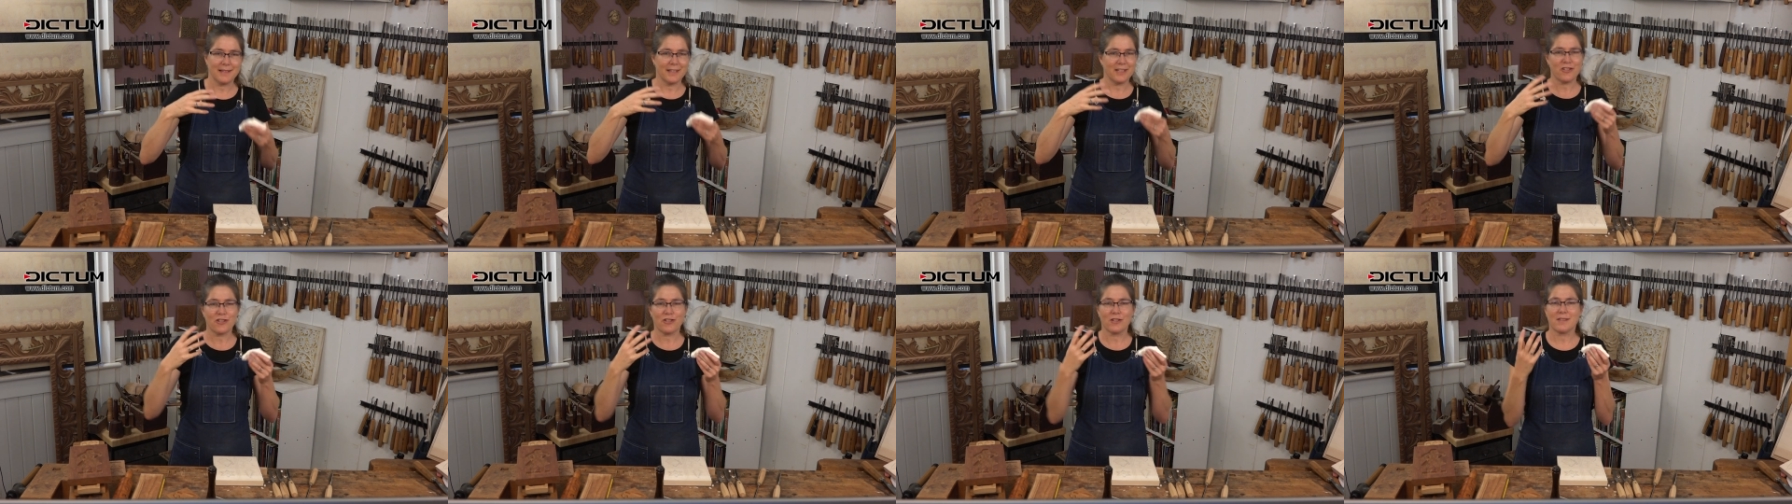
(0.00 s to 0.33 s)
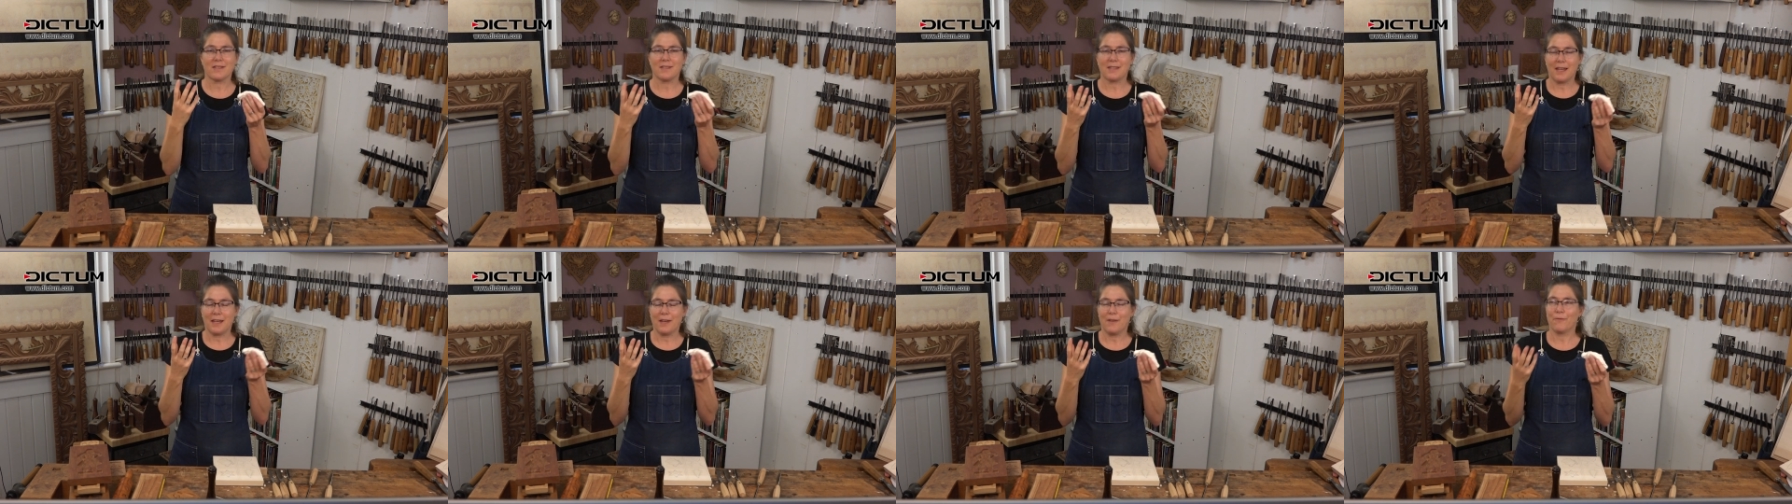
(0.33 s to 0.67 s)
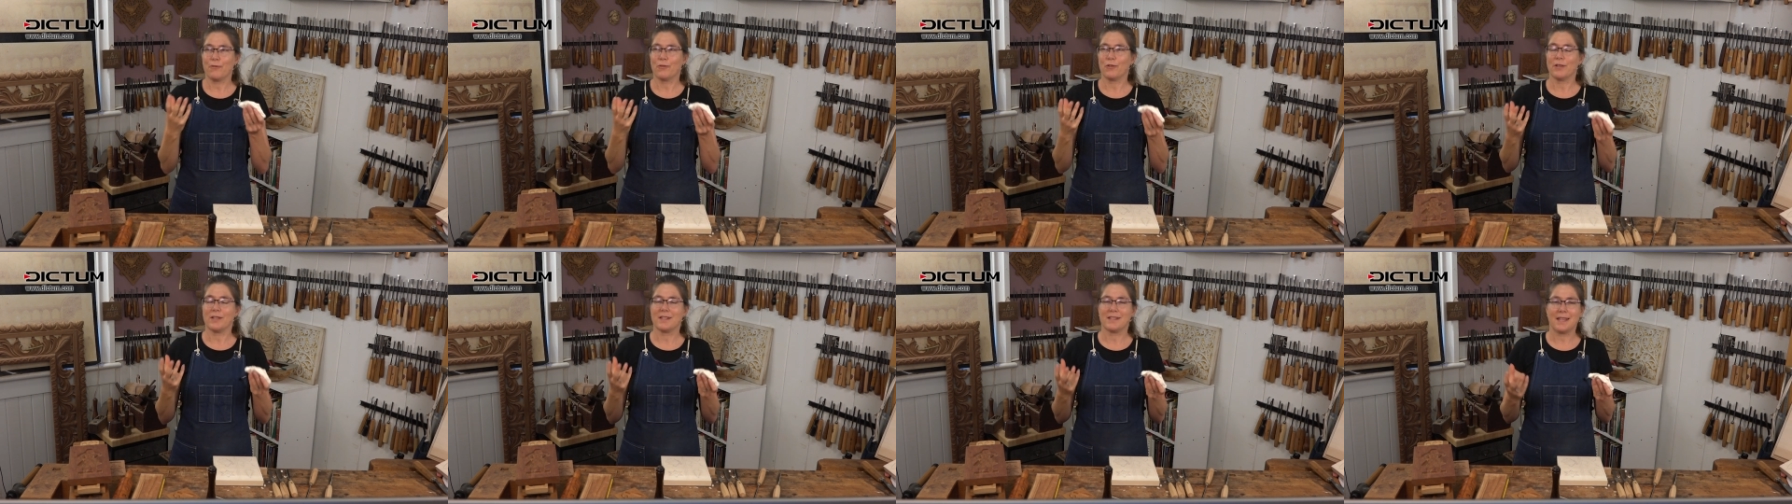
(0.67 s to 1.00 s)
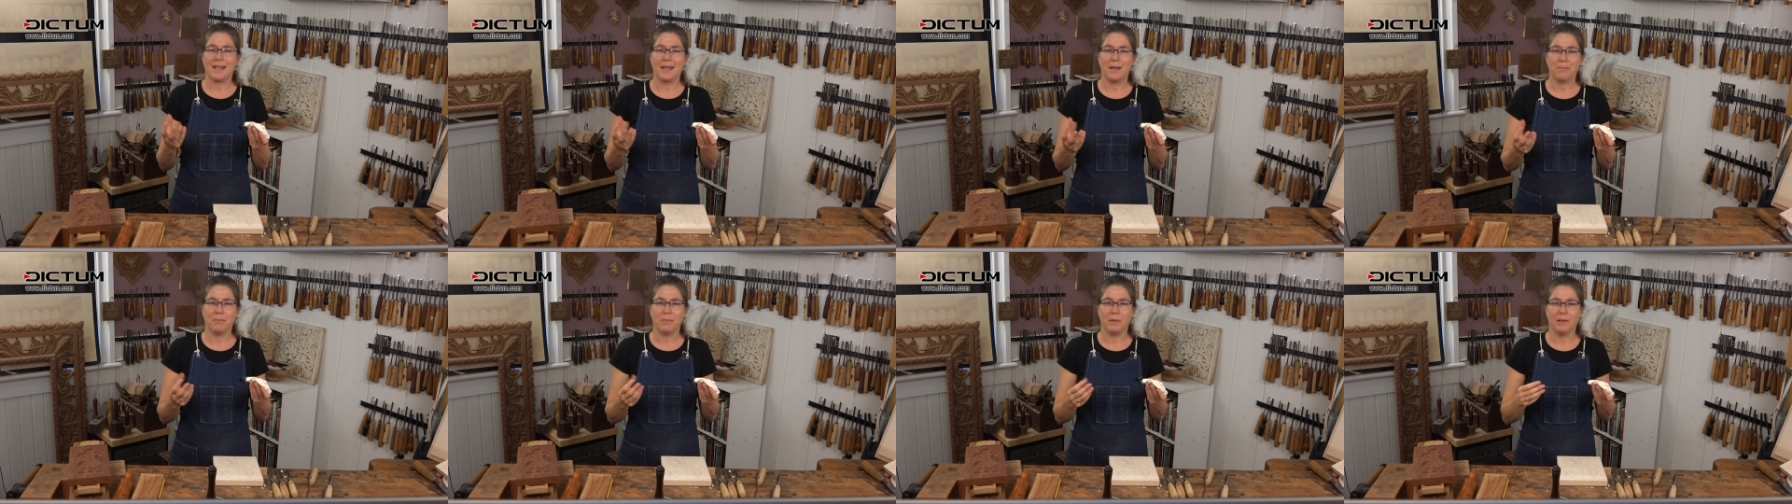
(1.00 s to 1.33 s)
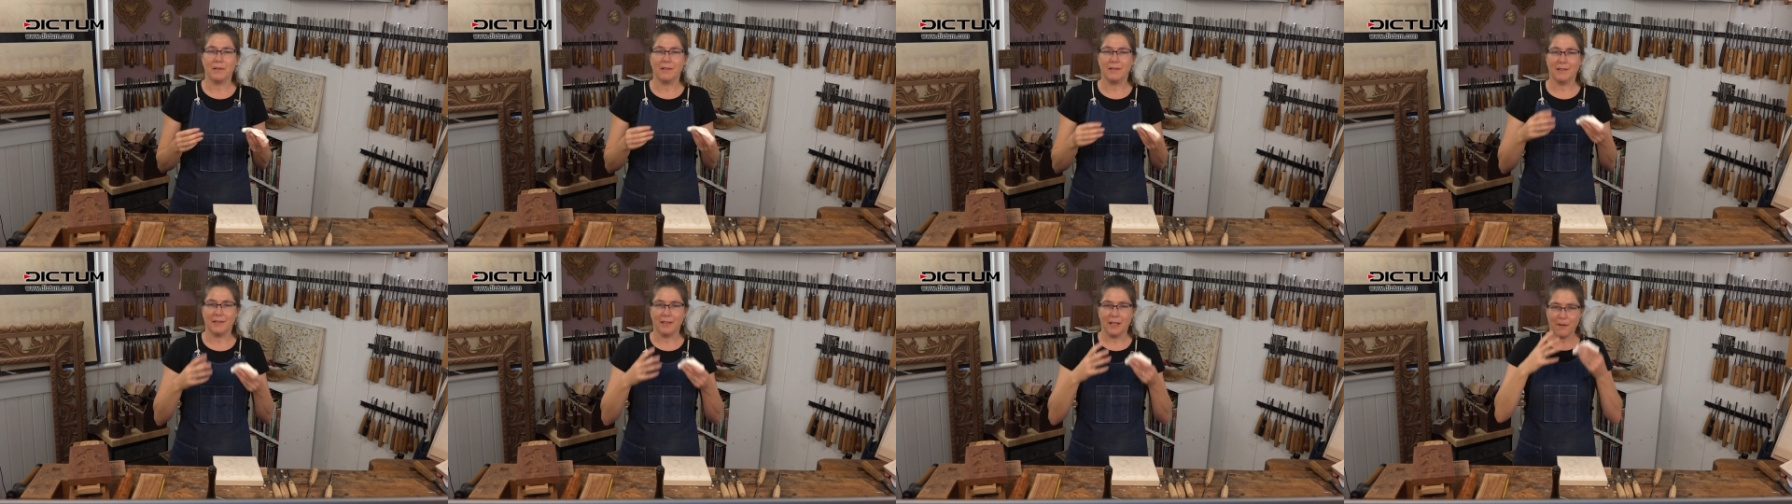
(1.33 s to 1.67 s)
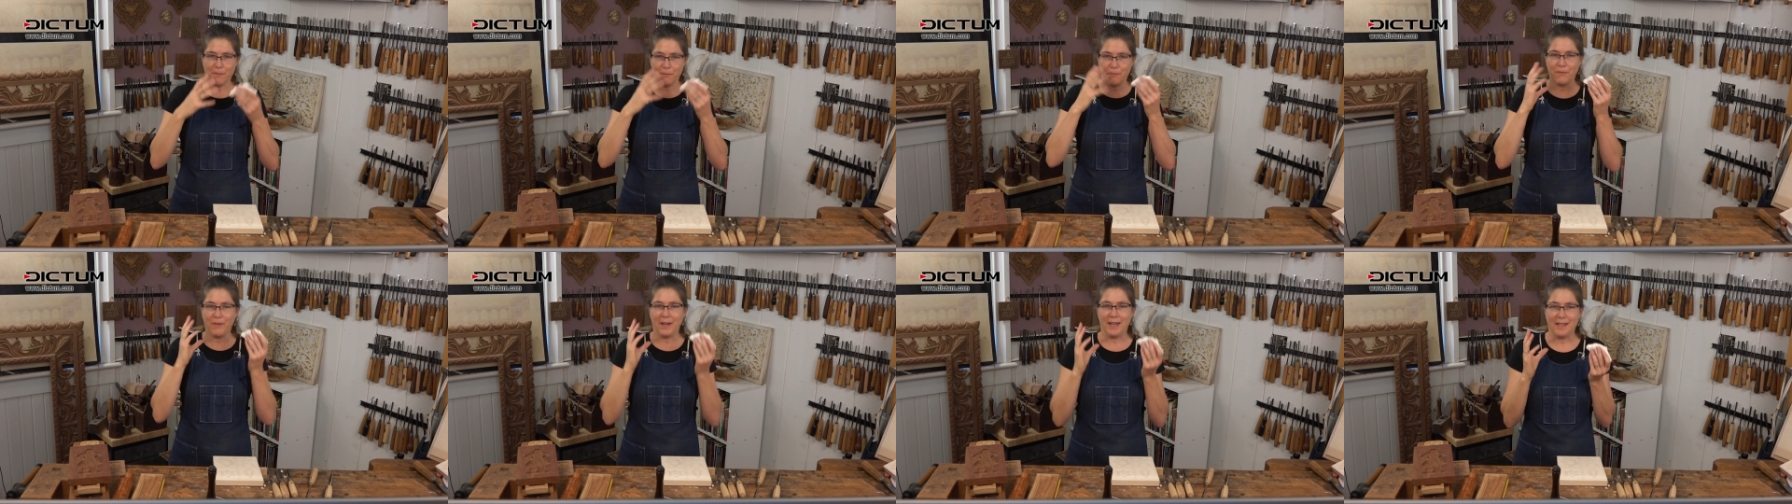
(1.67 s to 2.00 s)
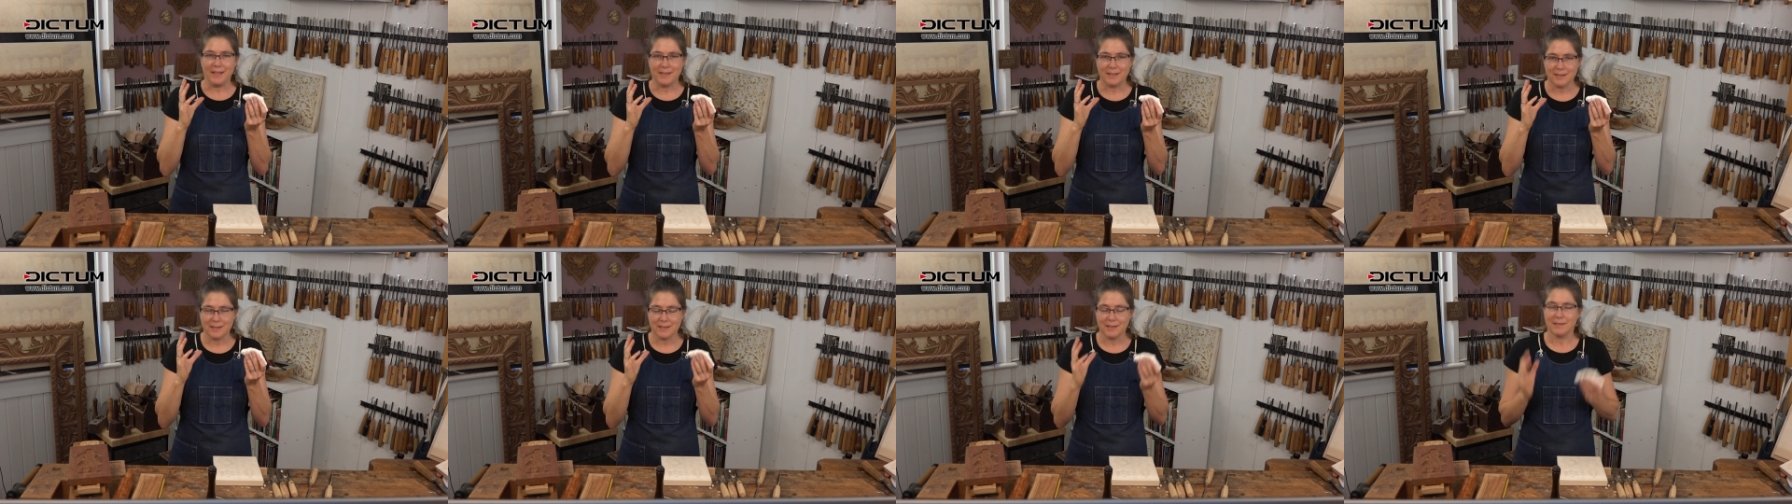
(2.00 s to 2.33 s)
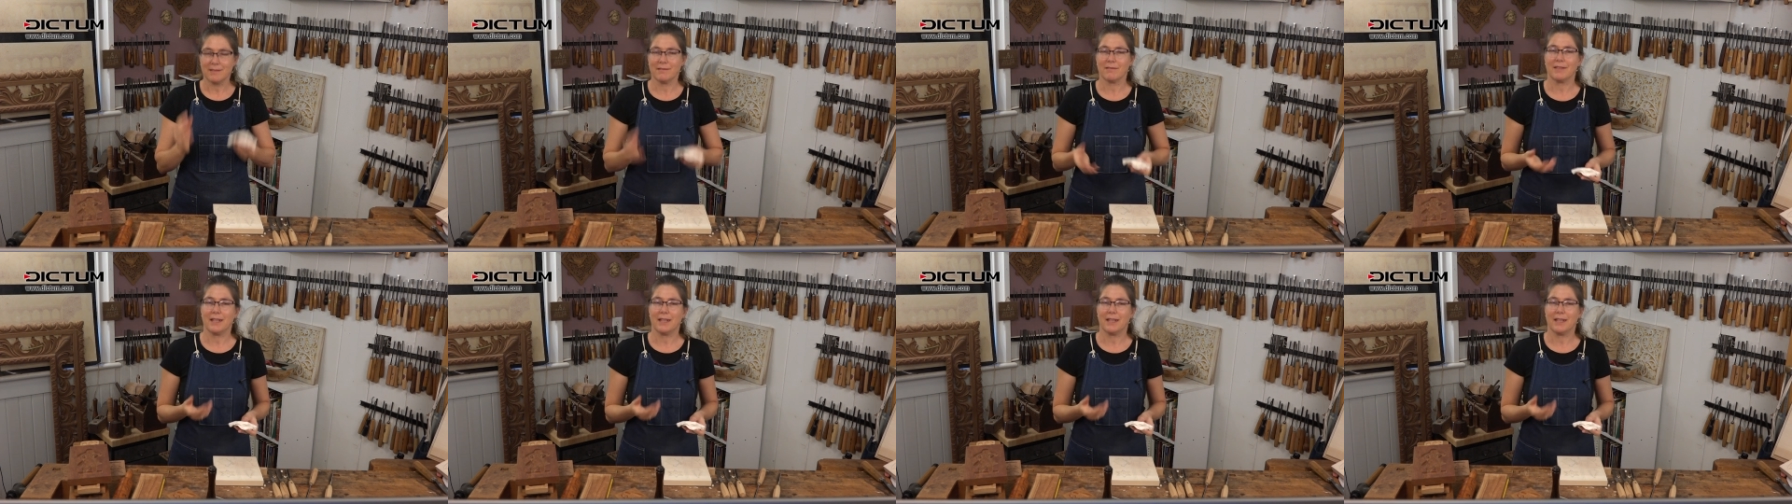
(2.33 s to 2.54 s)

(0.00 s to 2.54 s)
let's just say, for example, a face.